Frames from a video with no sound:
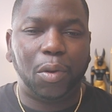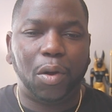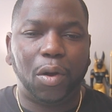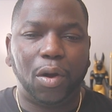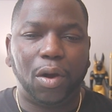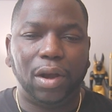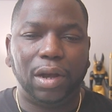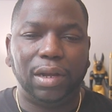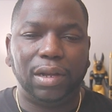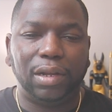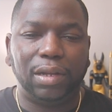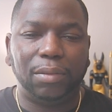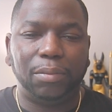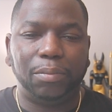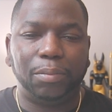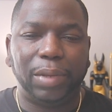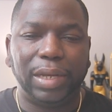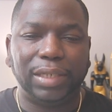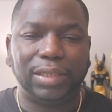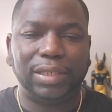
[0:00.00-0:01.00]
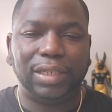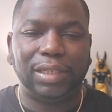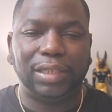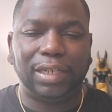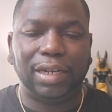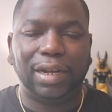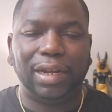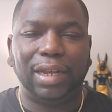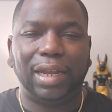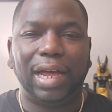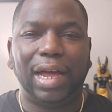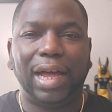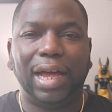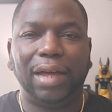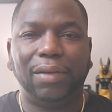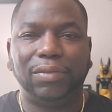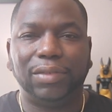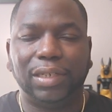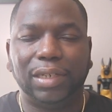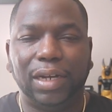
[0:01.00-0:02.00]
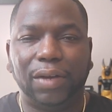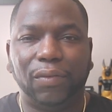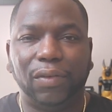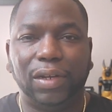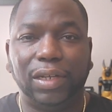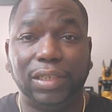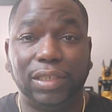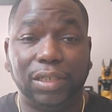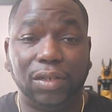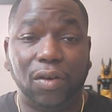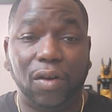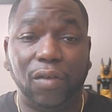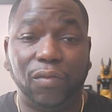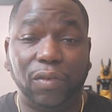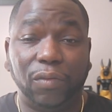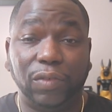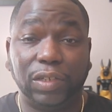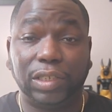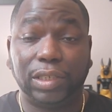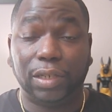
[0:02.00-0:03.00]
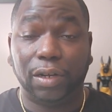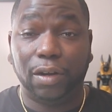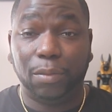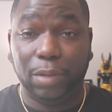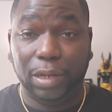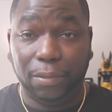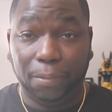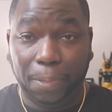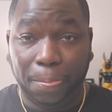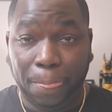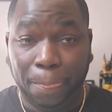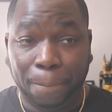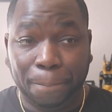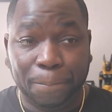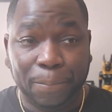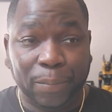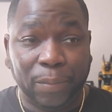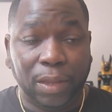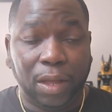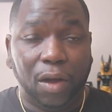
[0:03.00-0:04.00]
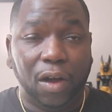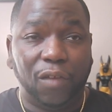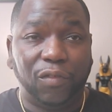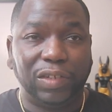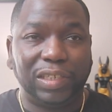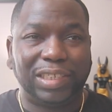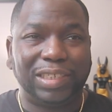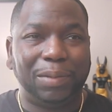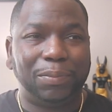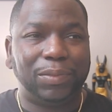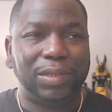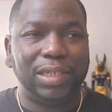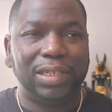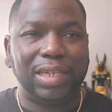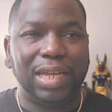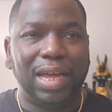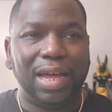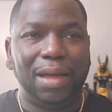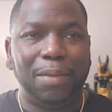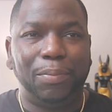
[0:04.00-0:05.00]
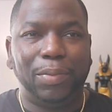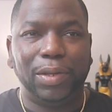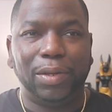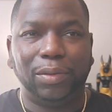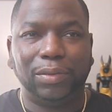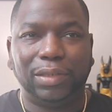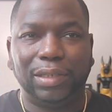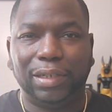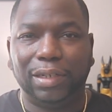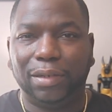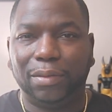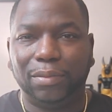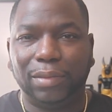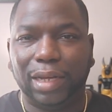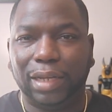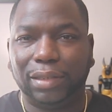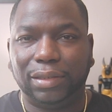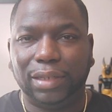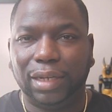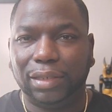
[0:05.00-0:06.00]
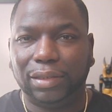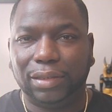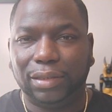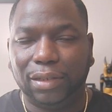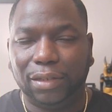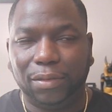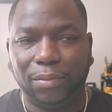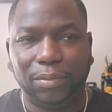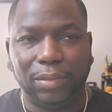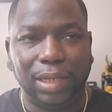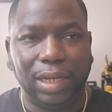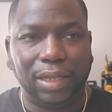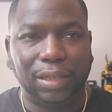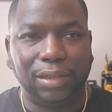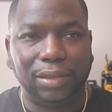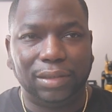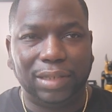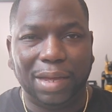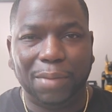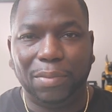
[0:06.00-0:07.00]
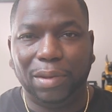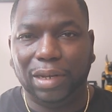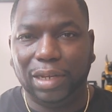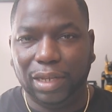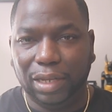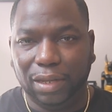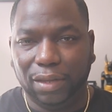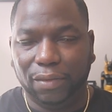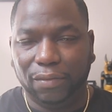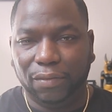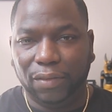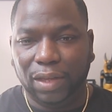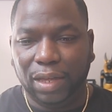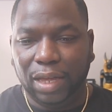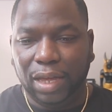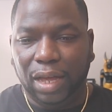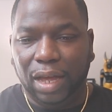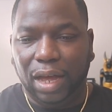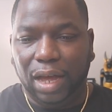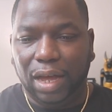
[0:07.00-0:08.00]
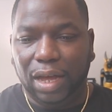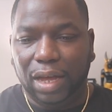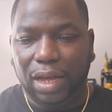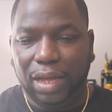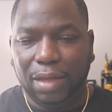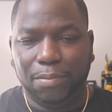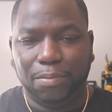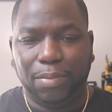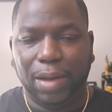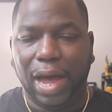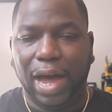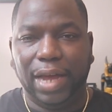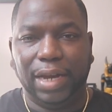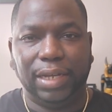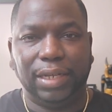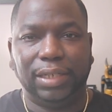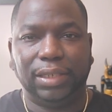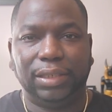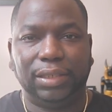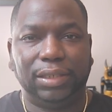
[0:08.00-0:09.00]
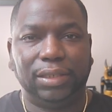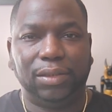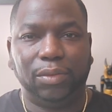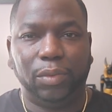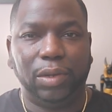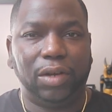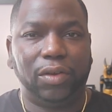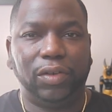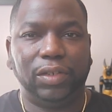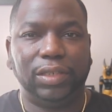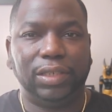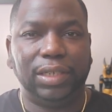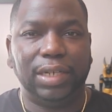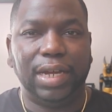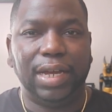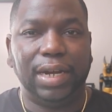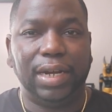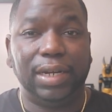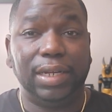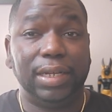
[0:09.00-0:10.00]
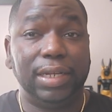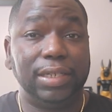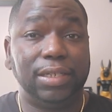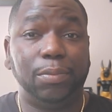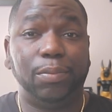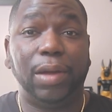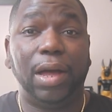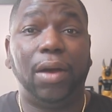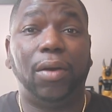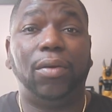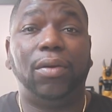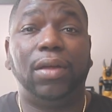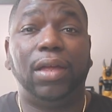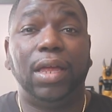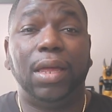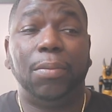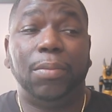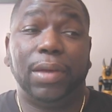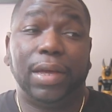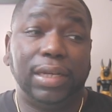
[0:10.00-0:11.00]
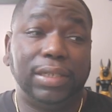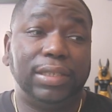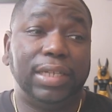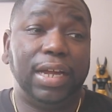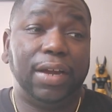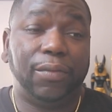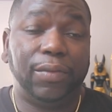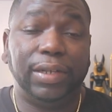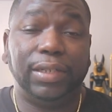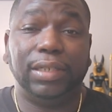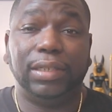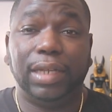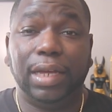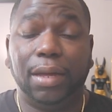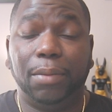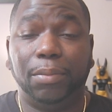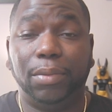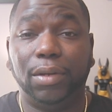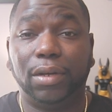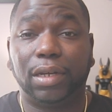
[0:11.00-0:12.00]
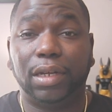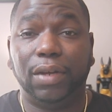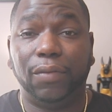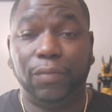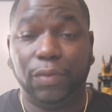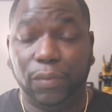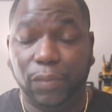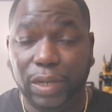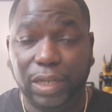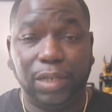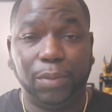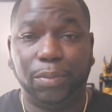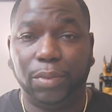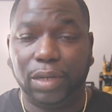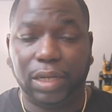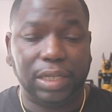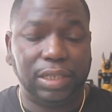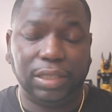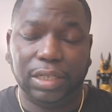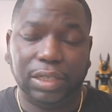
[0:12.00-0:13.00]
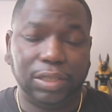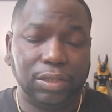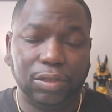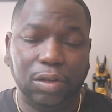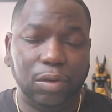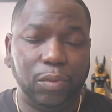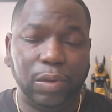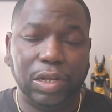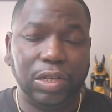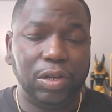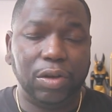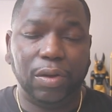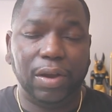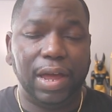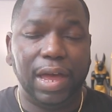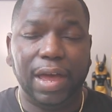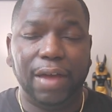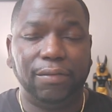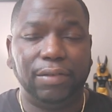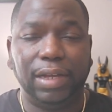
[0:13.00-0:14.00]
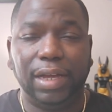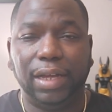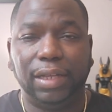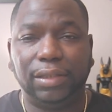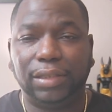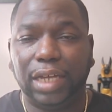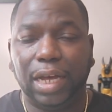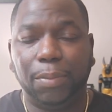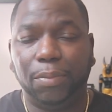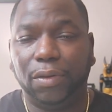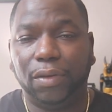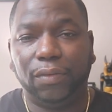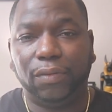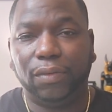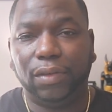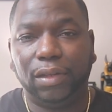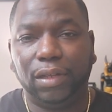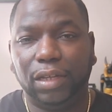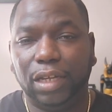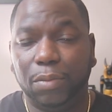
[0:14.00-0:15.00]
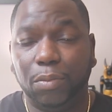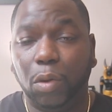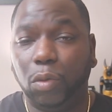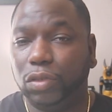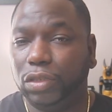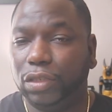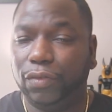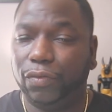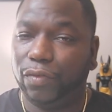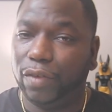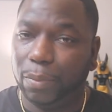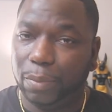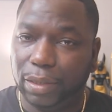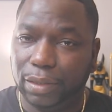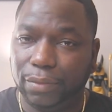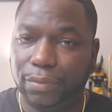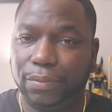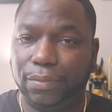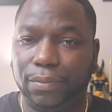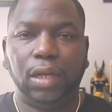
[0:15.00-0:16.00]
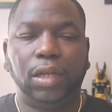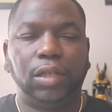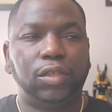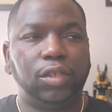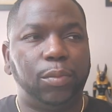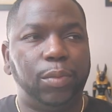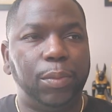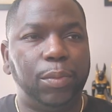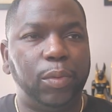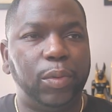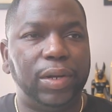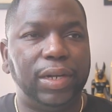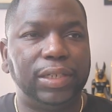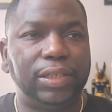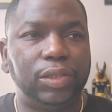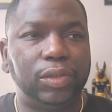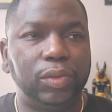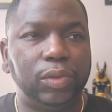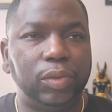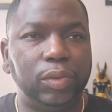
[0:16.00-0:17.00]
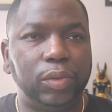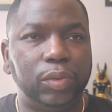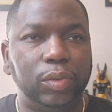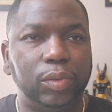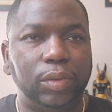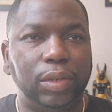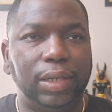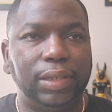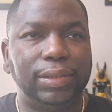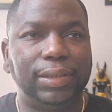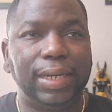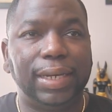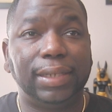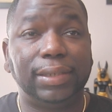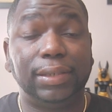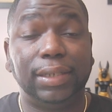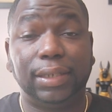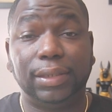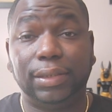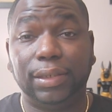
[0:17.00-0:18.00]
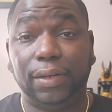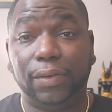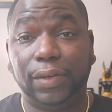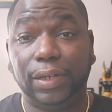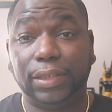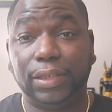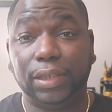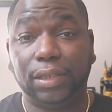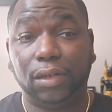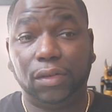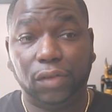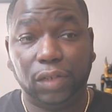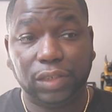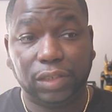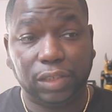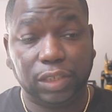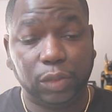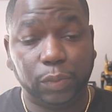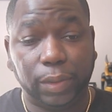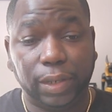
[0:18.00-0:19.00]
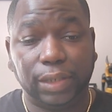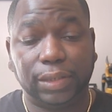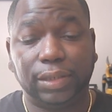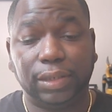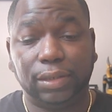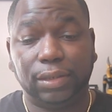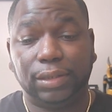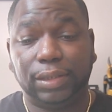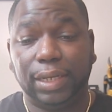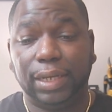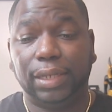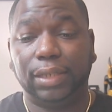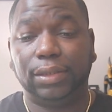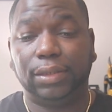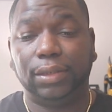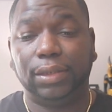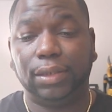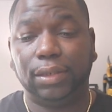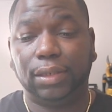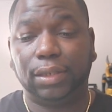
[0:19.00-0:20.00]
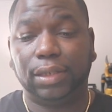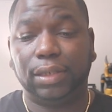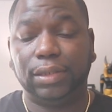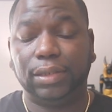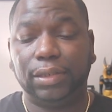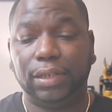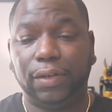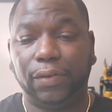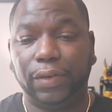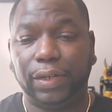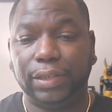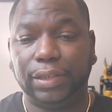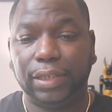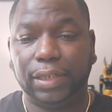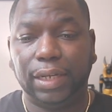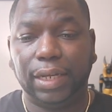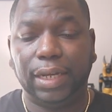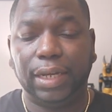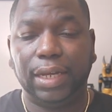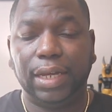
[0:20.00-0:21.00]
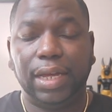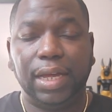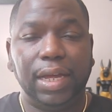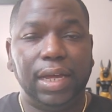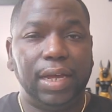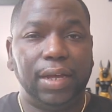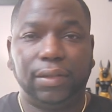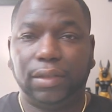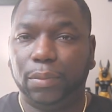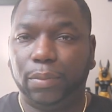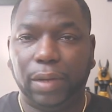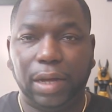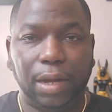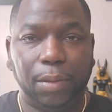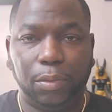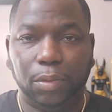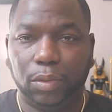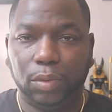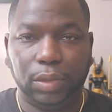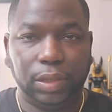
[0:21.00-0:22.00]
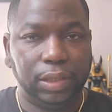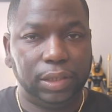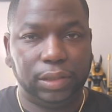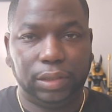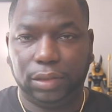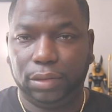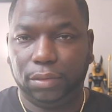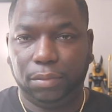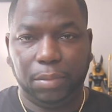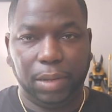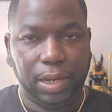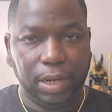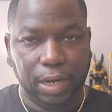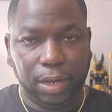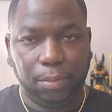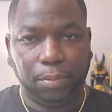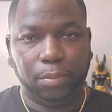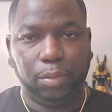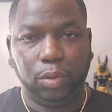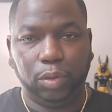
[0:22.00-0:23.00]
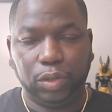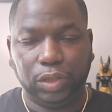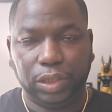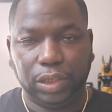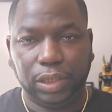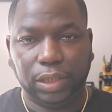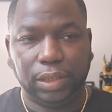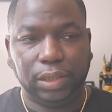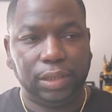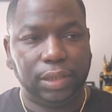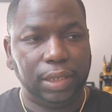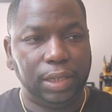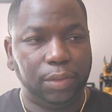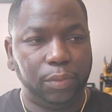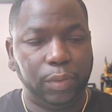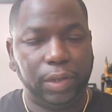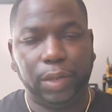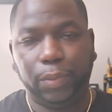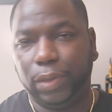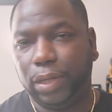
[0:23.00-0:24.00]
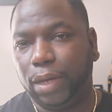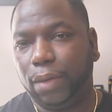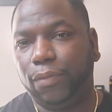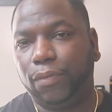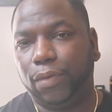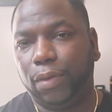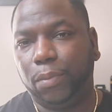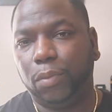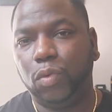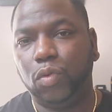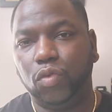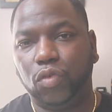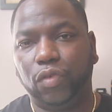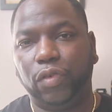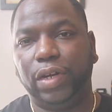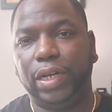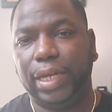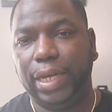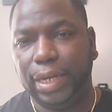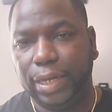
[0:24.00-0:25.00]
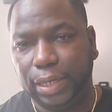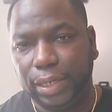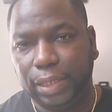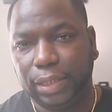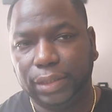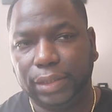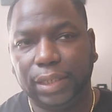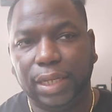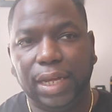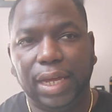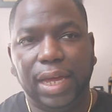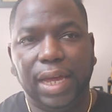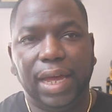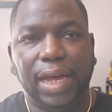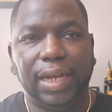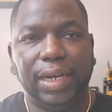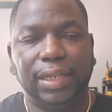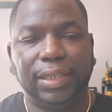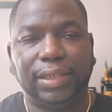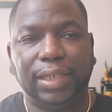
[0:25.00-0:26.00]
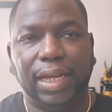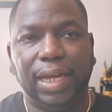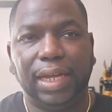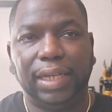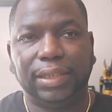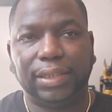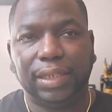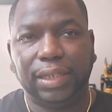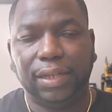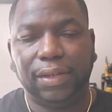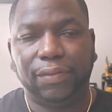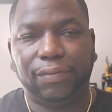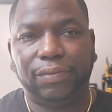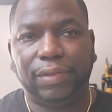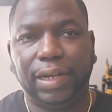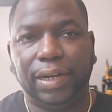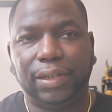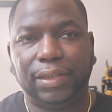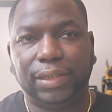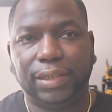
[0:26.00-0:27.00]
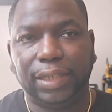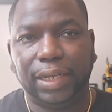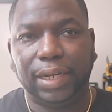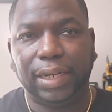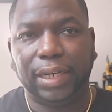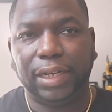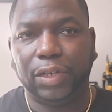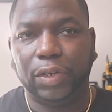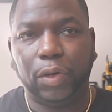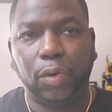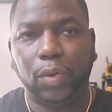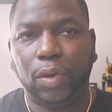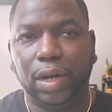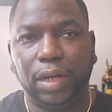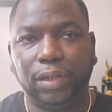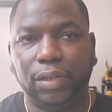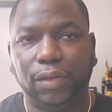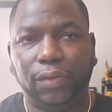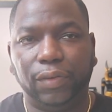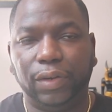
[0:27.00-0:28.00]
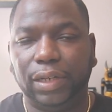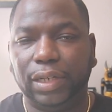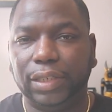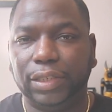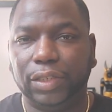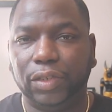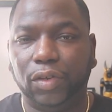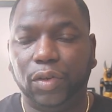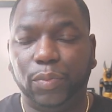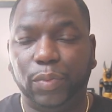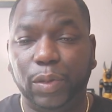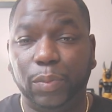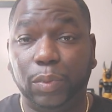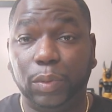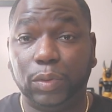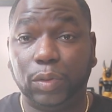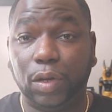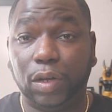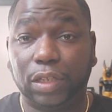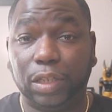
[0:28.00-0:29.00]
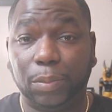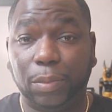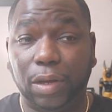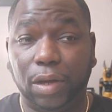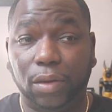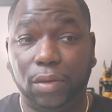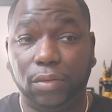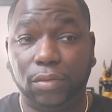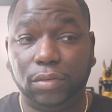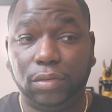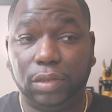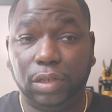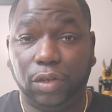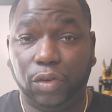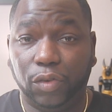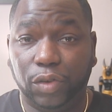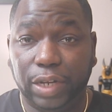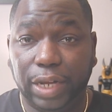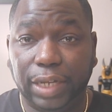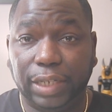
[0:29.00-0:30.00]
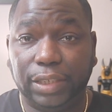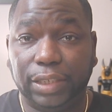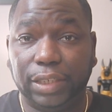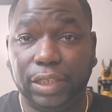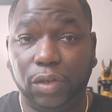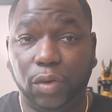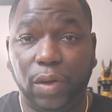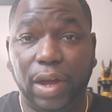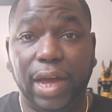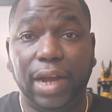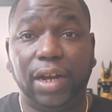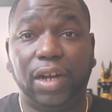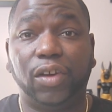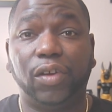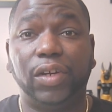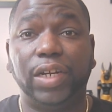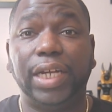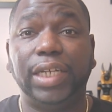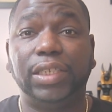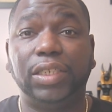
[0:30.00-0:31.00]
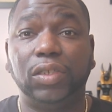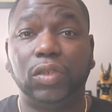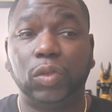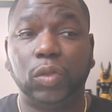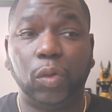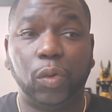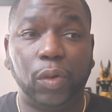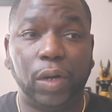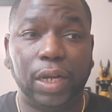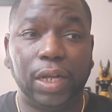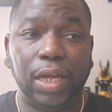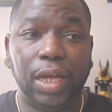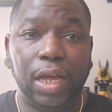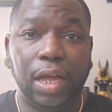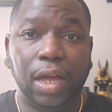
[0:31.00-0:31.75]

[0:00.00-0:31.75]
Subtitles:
are basing their lives and their religion off of a sermon, off of something that appealed to them, that touched them, that they believe embodies what Christianity is about, because they didn't read the damn book. And if you read the book, there's no way you're going to have that type of emotion from it. So people want us to take into consideration, Christians want us to take into consideration that if the Bible is made up bullshit, then where do we come from? Who created us? And it's as if they're saying no other religion or people talked about the creation or had a creation story